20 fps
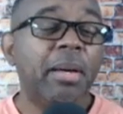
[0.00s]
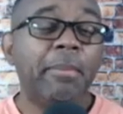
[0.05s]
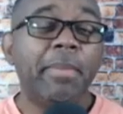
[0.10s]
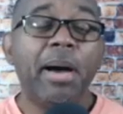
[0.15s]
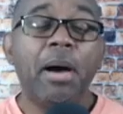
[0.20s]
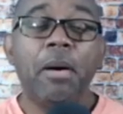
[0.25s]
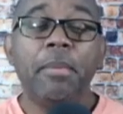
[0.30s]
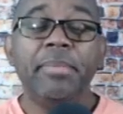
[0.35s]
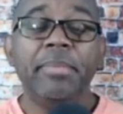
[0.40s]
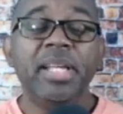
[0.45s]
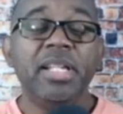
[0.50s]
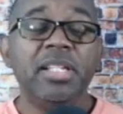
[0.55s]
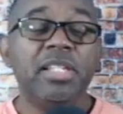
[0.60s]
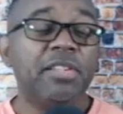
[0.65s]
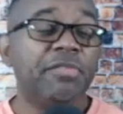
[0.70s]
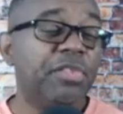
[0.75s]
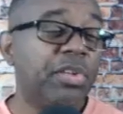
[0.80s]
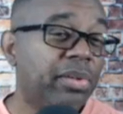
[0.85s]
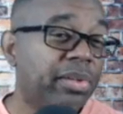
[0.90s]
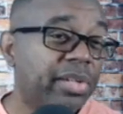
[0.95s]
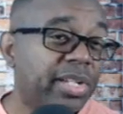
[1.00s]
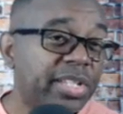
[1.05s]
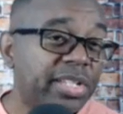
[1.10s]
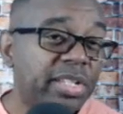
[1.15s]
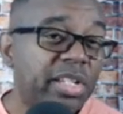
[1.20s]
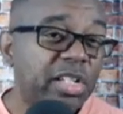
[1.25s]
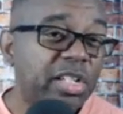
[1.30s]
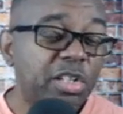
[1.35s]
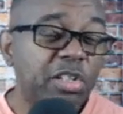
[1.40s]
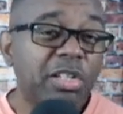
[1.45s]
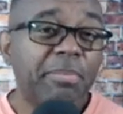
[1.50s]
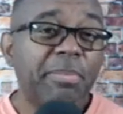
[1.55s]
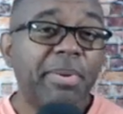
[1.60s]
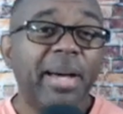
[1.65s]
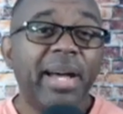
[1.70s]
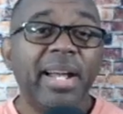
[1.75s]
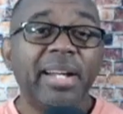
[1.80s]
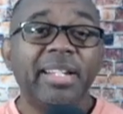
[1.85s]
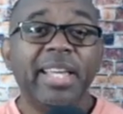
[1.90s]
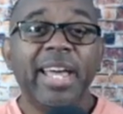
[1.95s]
By all means, if you're listening to the
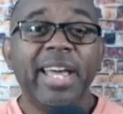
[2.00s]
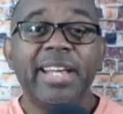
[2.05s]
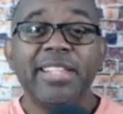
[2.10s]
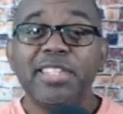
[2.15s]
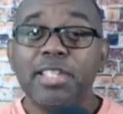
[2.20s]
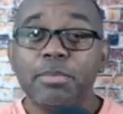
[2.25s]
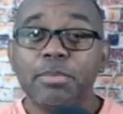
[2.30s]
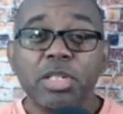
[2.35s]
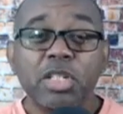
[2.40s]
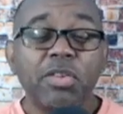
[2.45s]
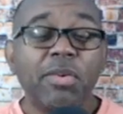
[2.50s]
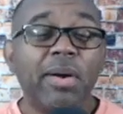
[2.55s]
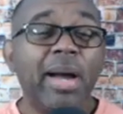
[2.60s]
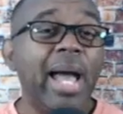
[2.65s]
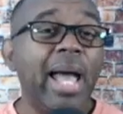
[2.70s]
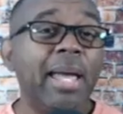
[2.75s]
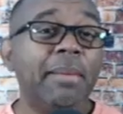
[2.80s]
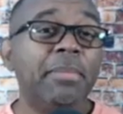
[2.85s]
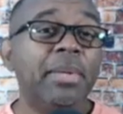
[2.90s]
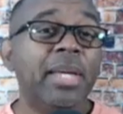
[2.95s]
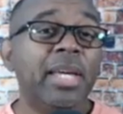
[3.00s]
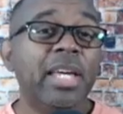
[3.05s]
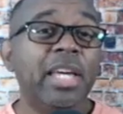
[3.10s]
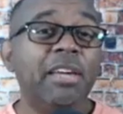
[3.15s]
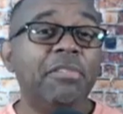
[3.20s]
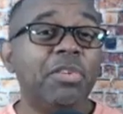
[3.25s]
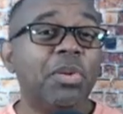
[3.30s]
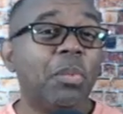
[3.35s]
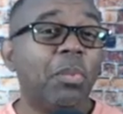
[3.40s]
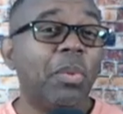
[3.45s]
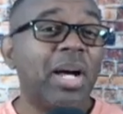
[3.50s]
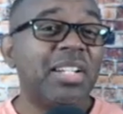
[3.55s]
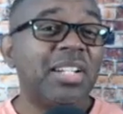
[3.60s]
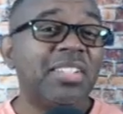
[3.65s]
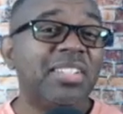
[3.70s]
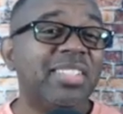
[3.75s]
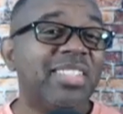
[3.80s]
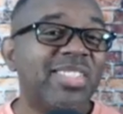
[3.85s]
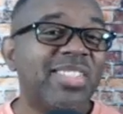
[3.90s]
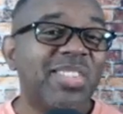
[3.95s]
podcast, subscribe. If you're
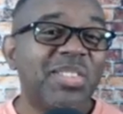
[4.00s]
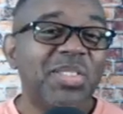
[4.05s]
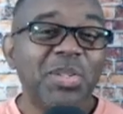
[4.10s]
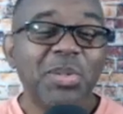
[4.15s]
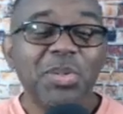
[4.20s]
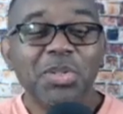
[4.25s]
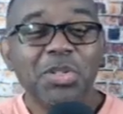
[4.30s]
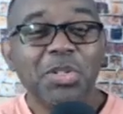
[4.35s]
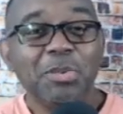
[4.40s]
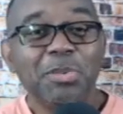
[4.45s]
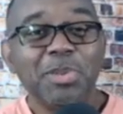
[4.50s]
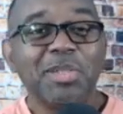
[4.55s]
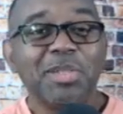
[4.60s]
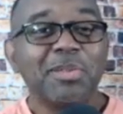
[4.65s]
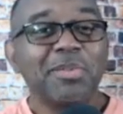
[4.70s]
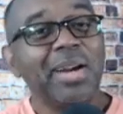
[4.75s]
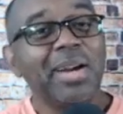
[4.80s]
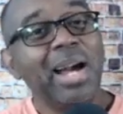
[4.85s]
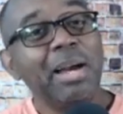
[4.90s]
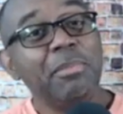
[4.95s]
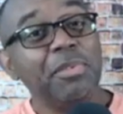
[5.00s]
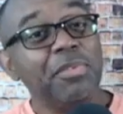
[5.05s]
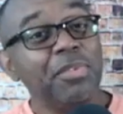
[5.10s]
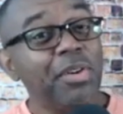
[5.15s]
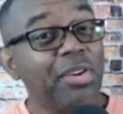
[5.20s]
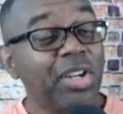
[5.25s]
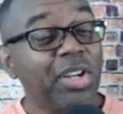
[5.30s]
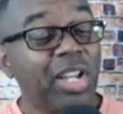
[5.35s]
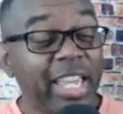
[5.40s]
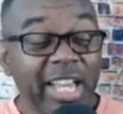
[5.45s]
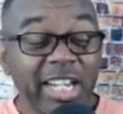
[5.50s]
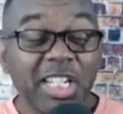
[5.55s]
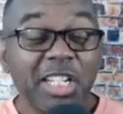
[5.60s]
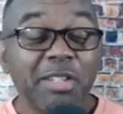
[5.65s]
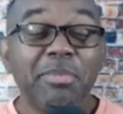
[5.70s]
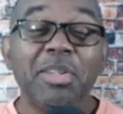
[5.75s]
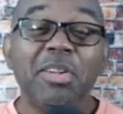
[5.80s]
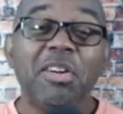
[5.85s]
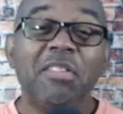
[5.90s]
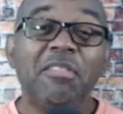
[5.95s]
watching this on YouTube, subscribe. If you're catching me on